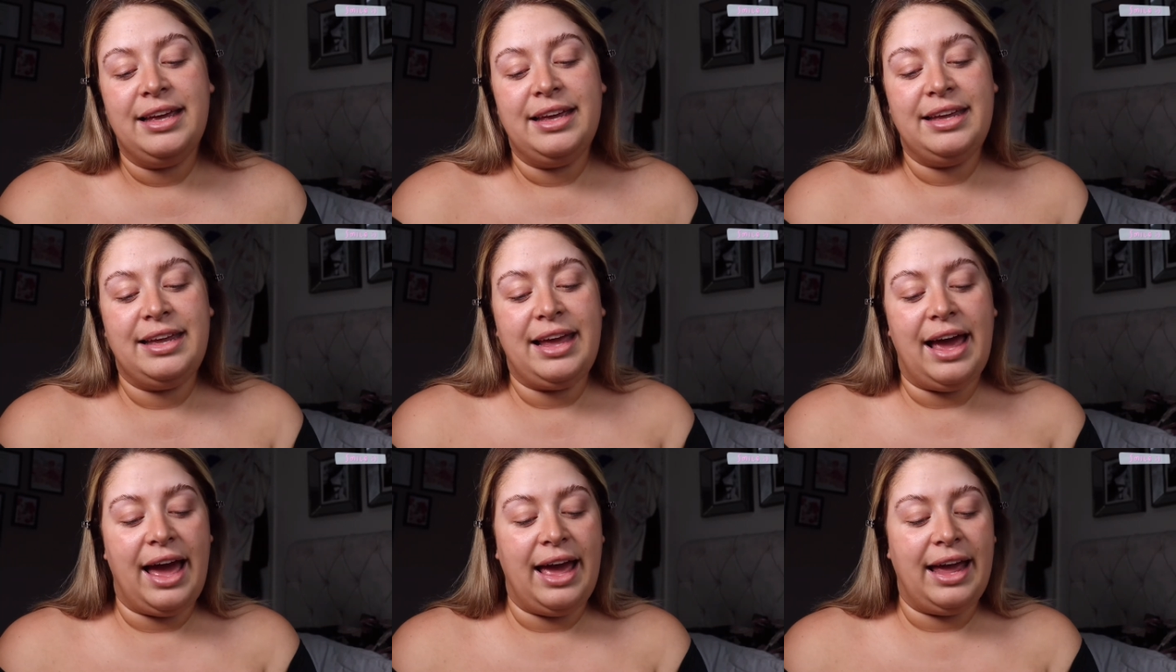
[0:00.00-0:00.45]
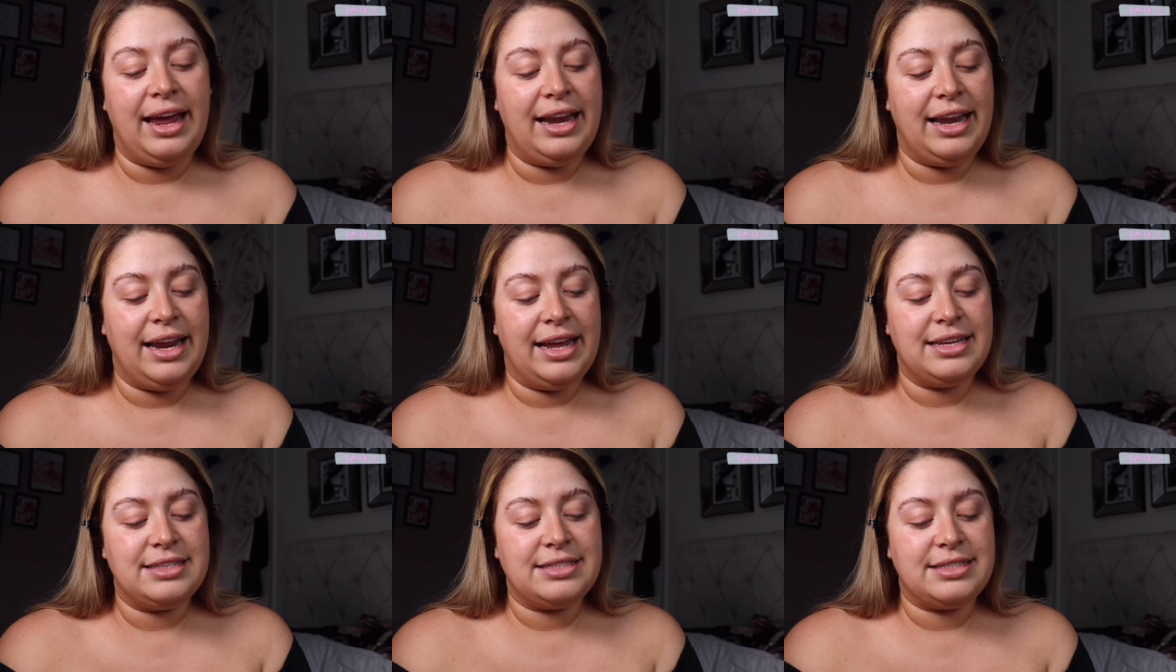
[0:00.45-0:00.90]
yeah it
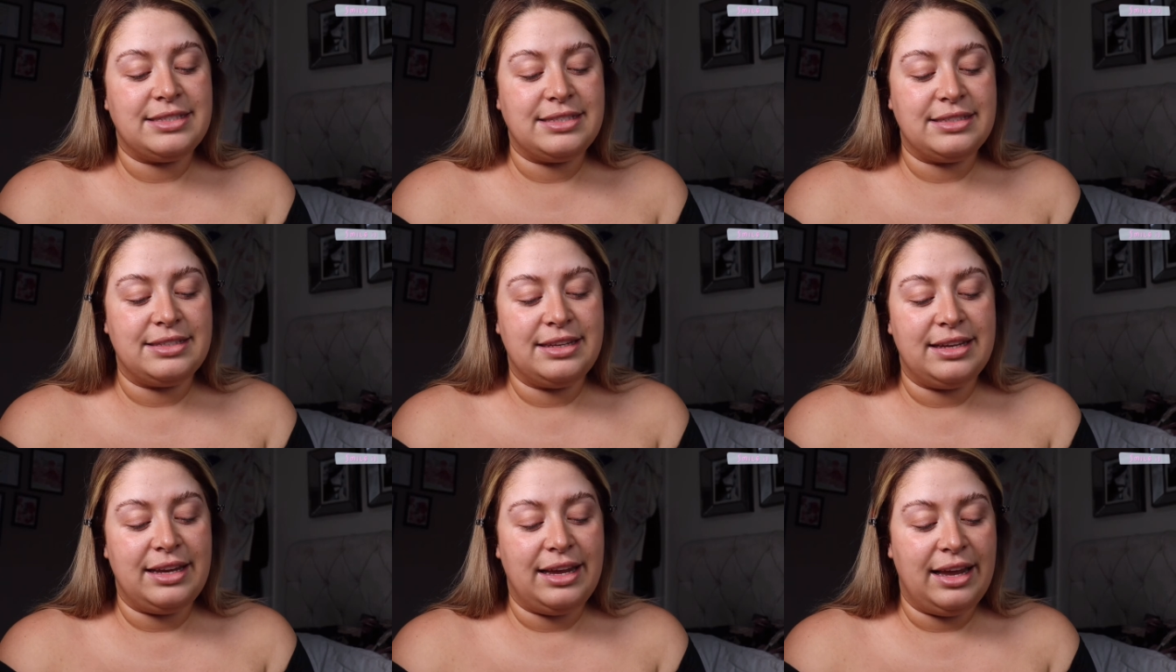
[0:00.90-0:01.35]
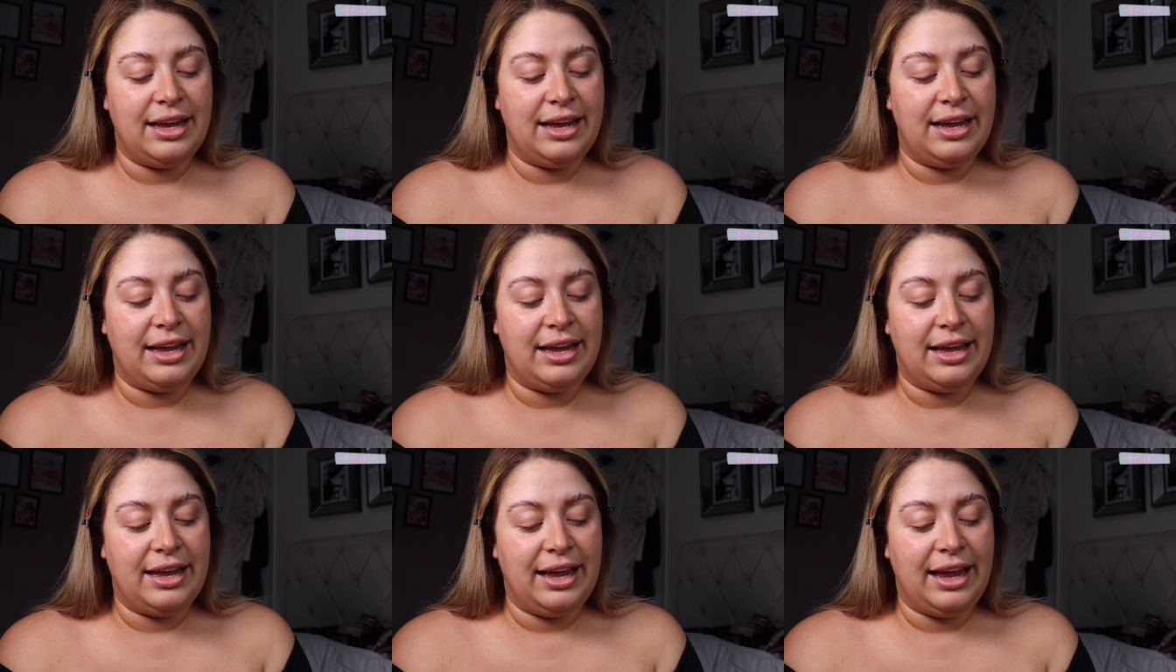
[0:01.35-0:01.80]
is
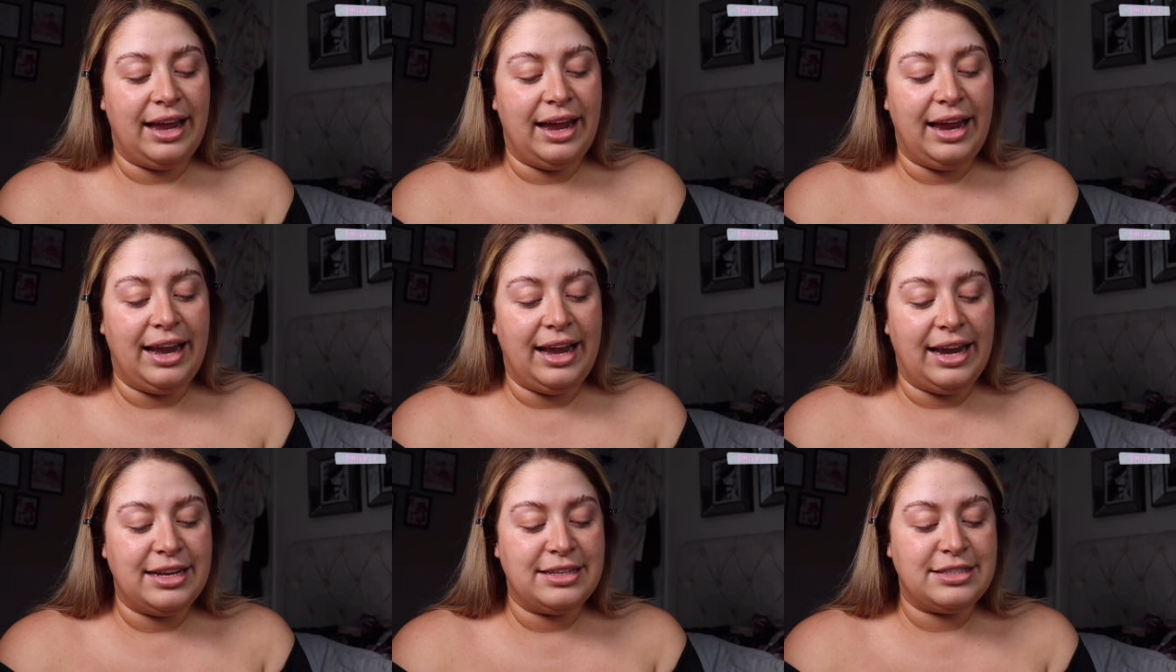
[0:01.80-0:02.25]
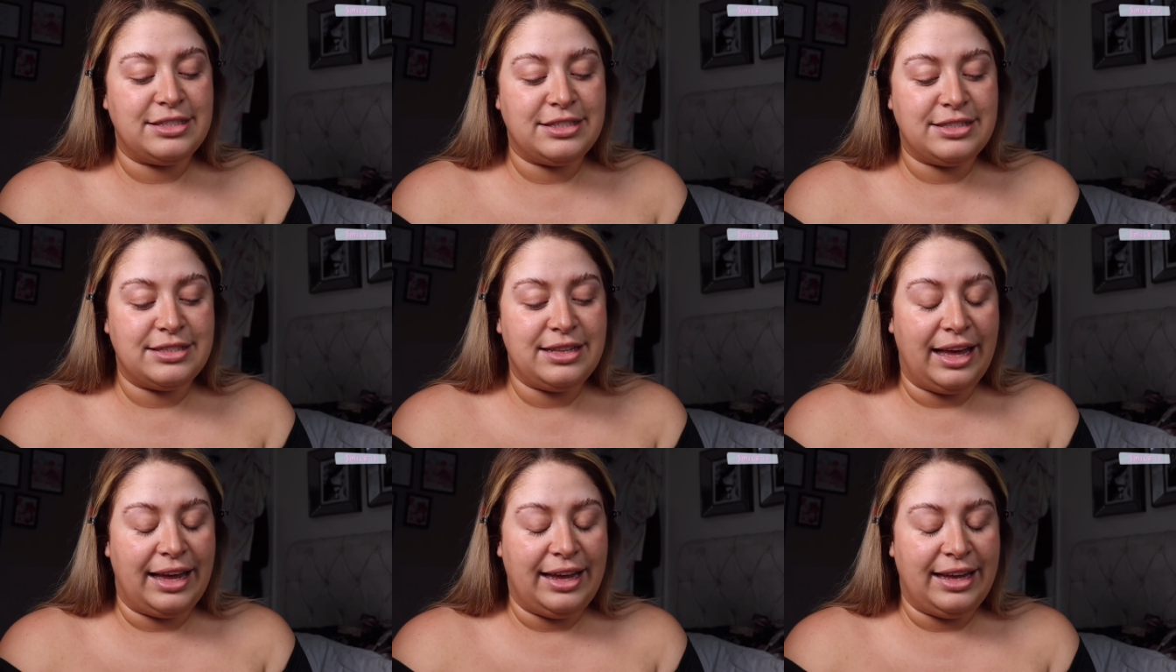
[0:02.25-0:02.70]
it
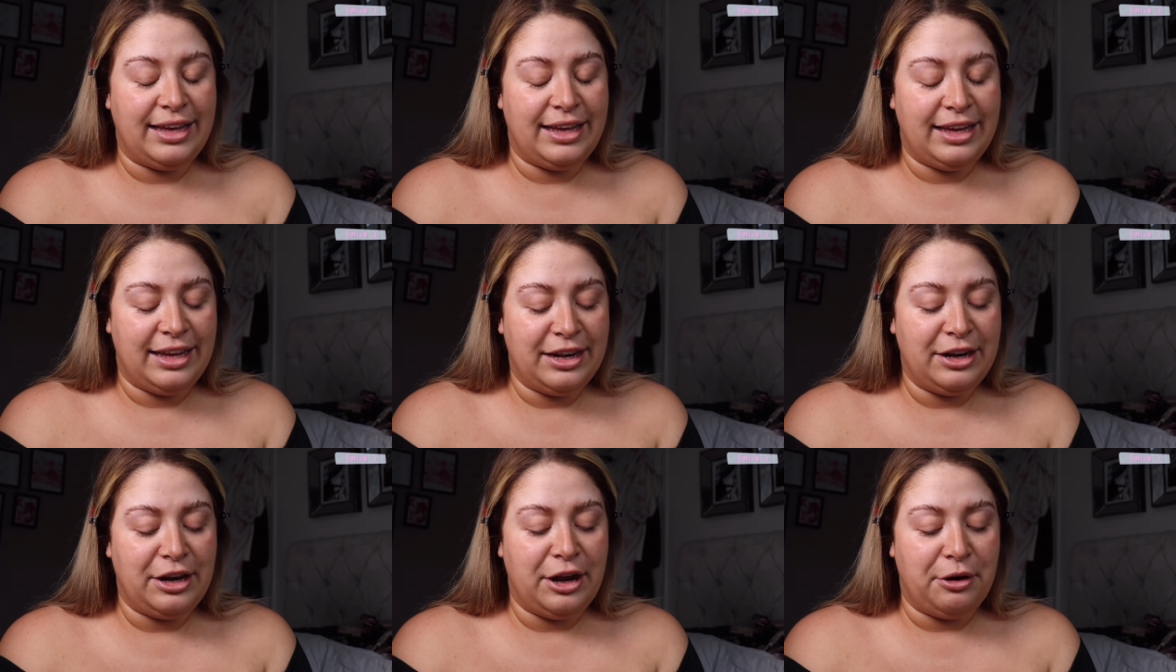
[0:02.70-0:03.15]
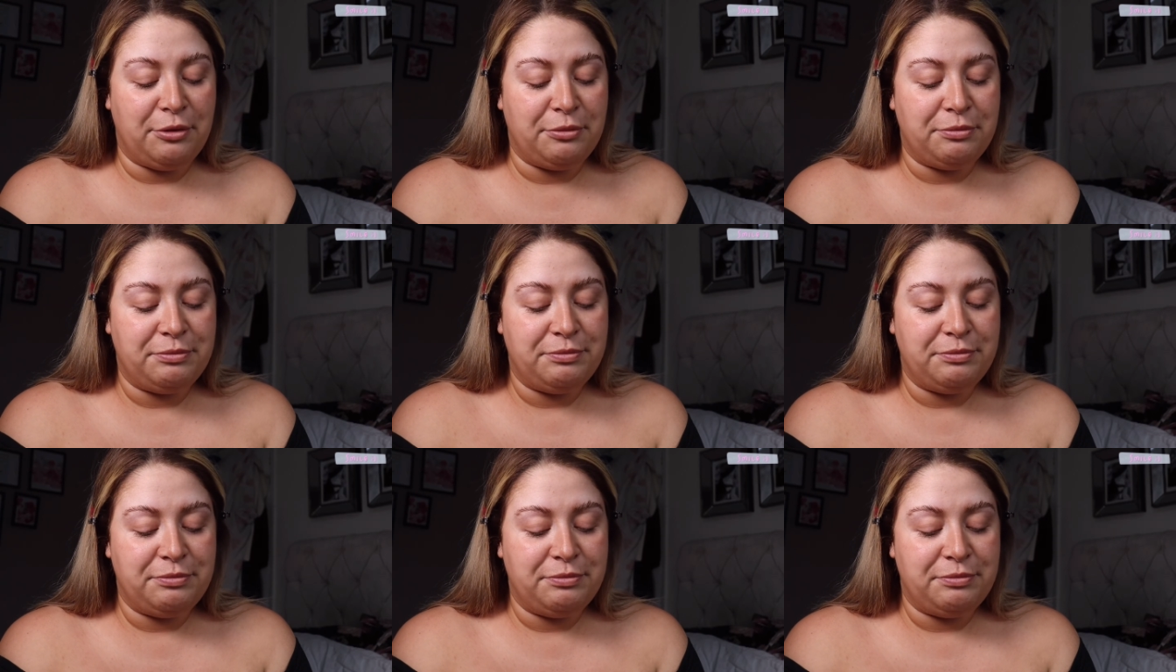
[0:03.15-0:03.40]
is like you know